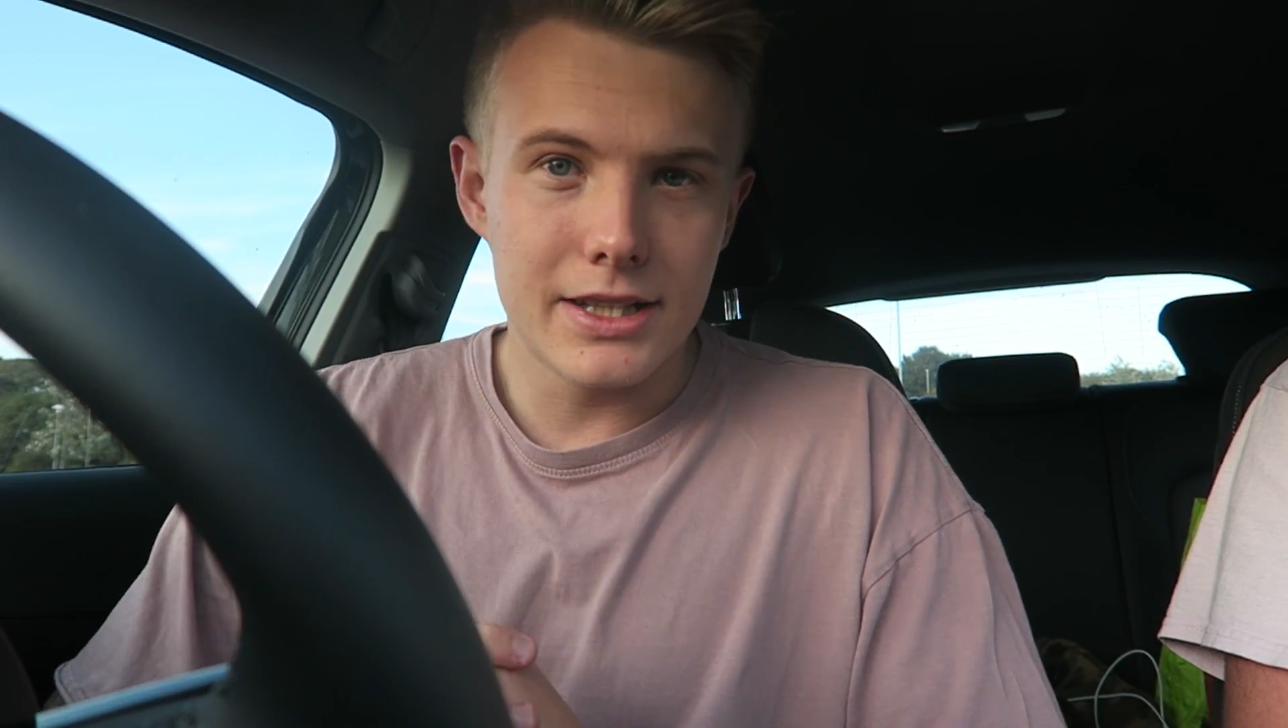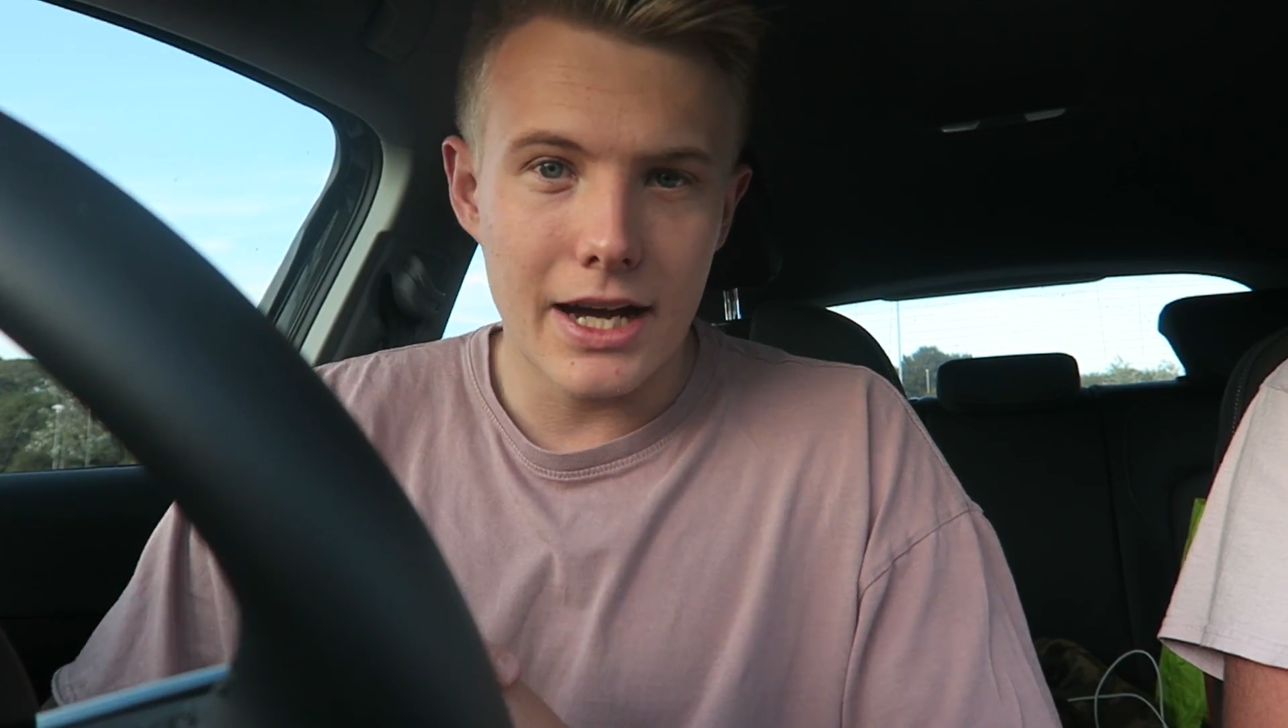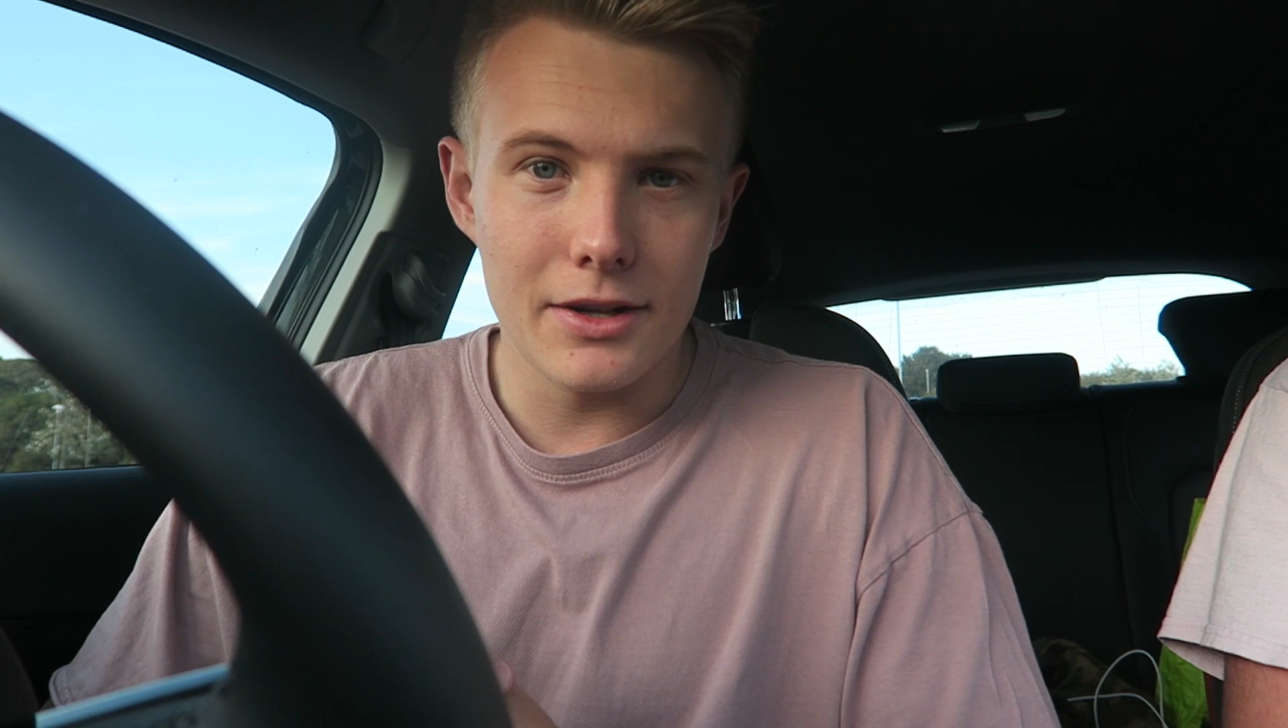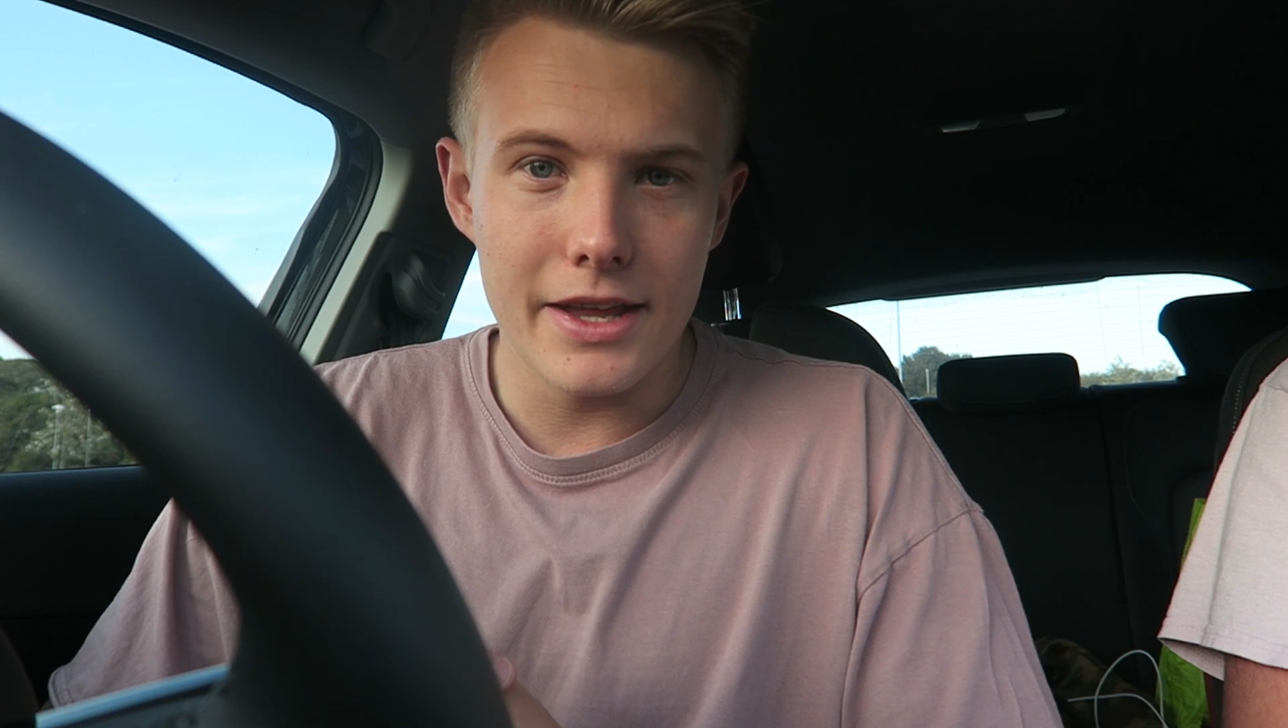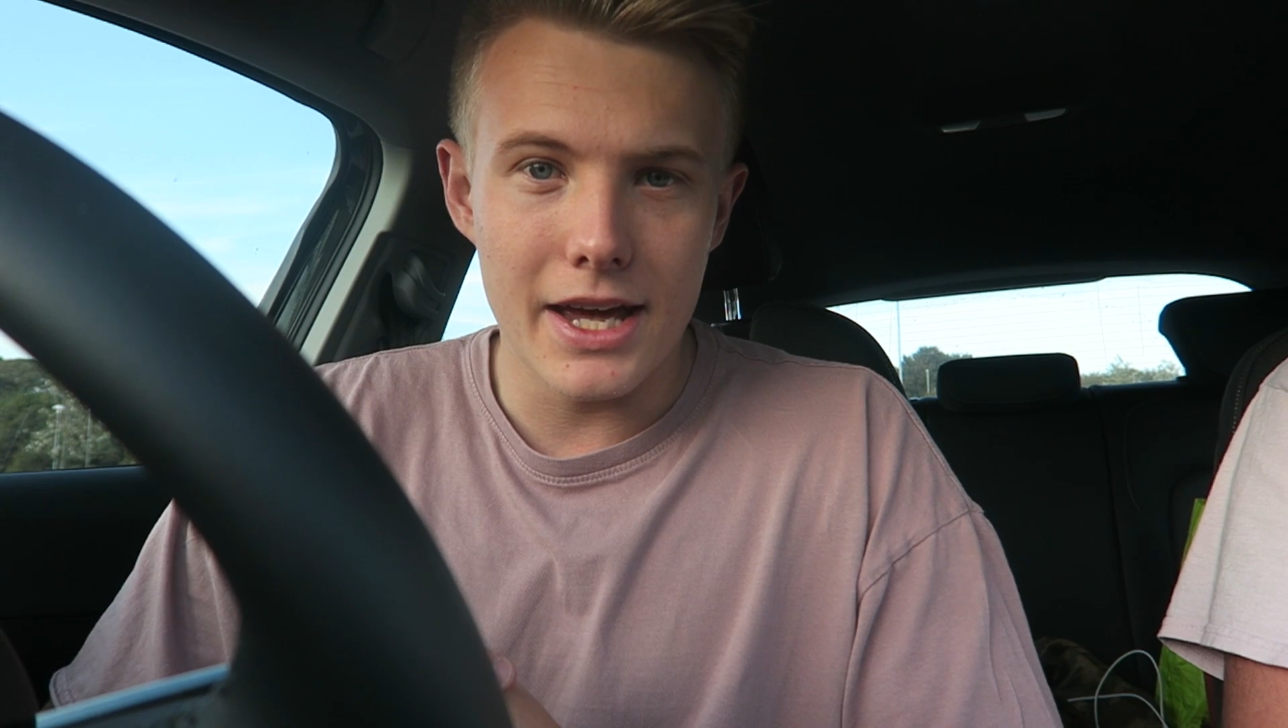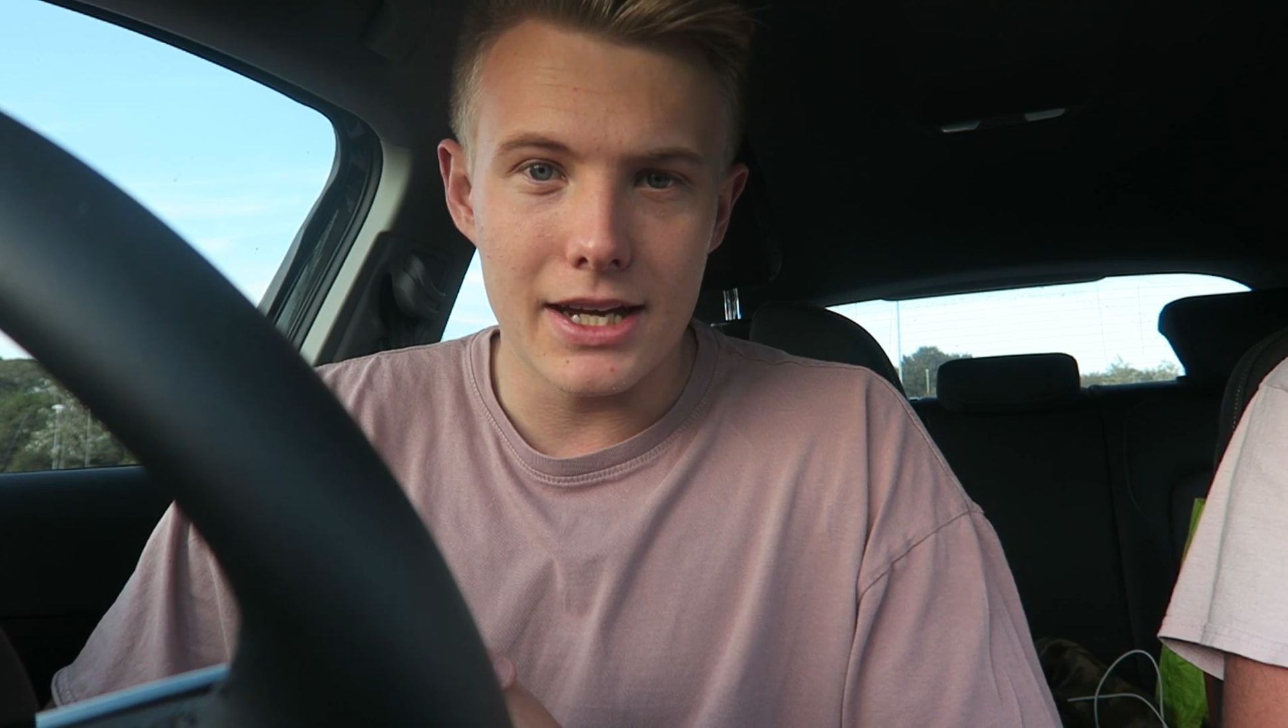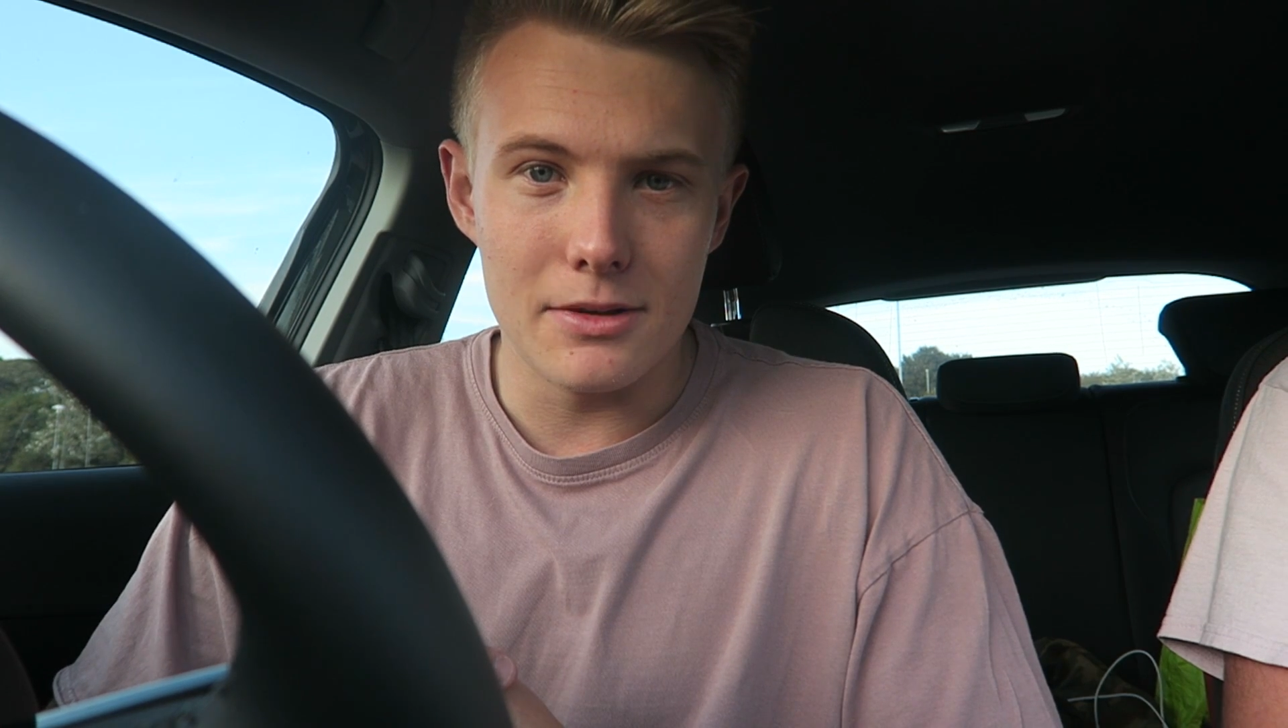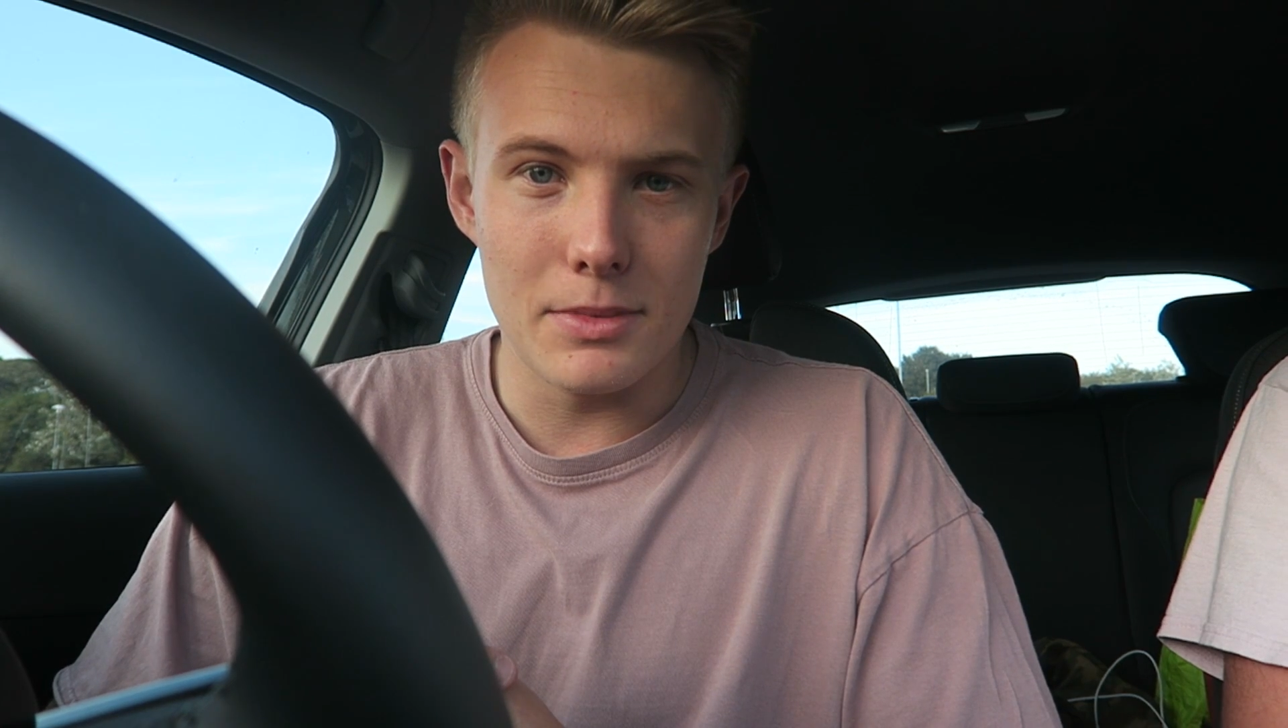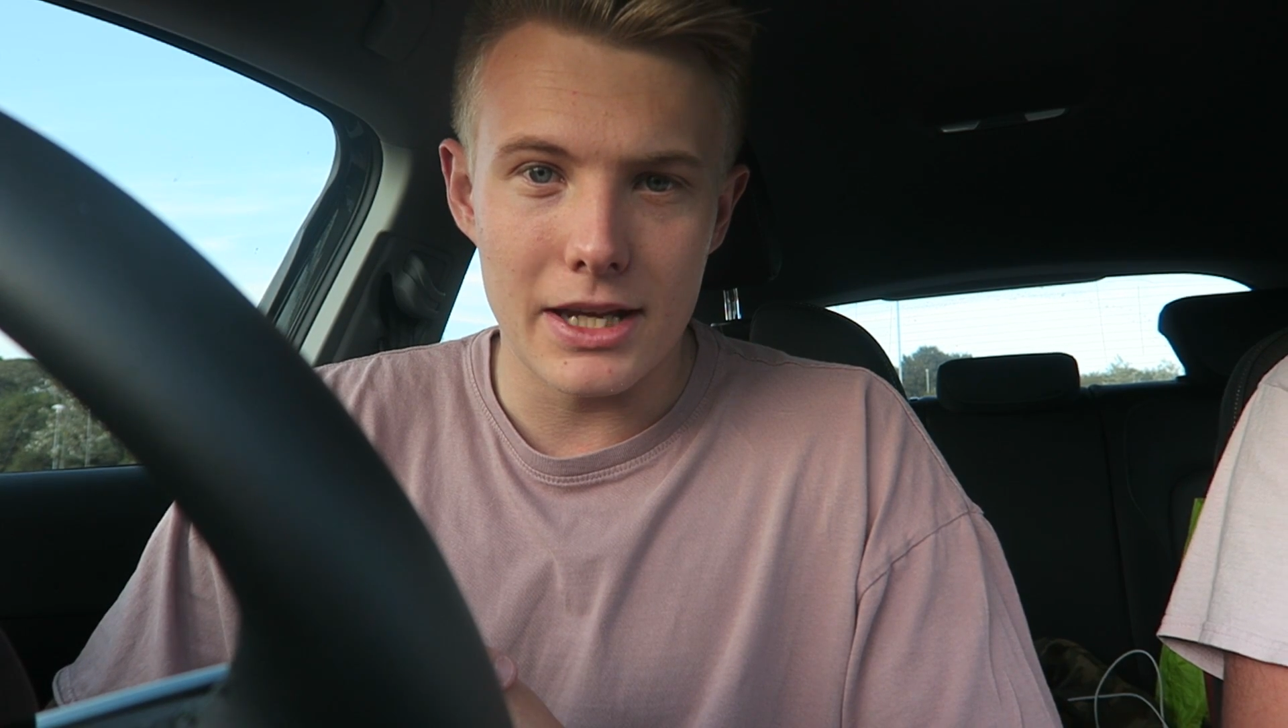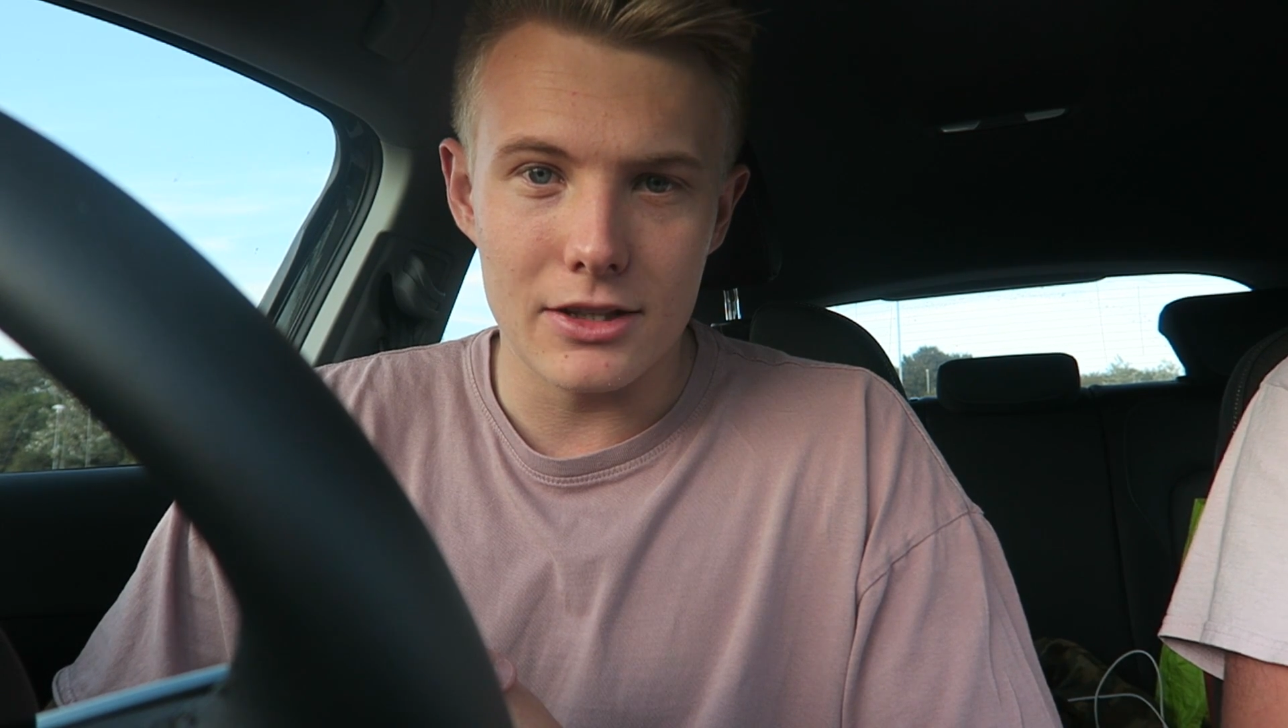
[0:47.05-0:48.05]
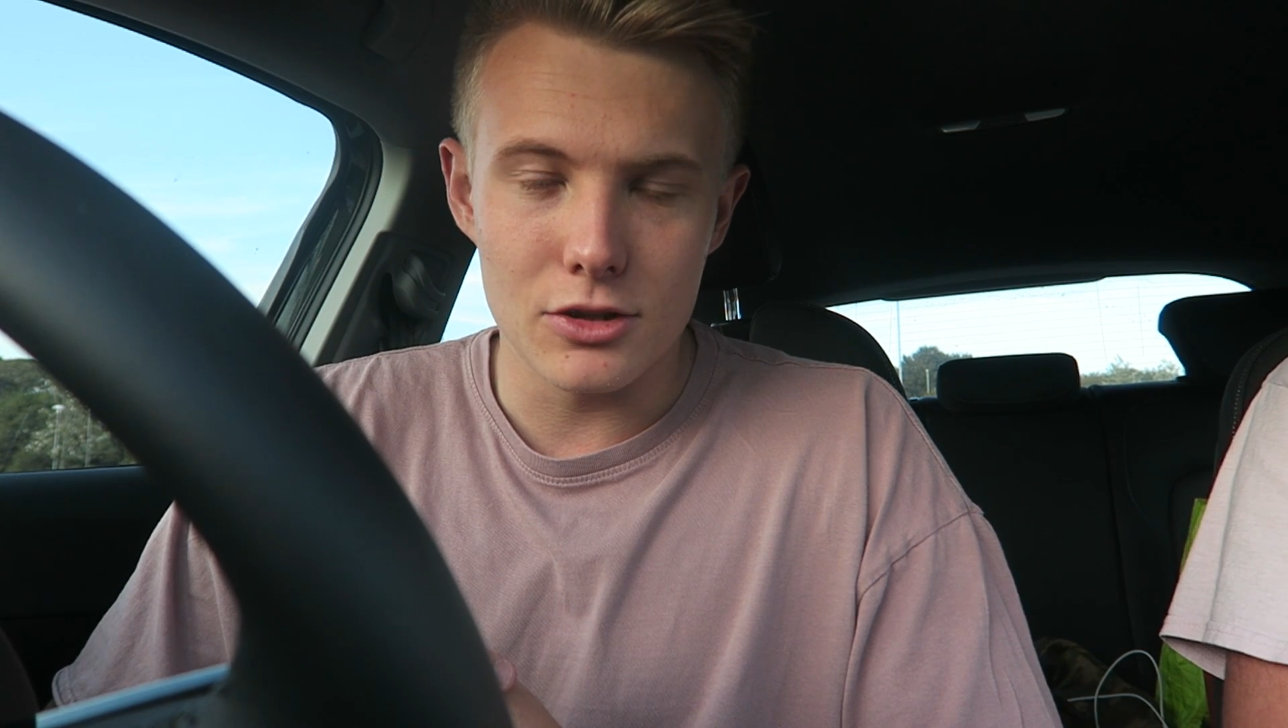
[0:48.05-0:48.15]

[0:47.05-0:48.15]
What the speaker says: down there in a minute,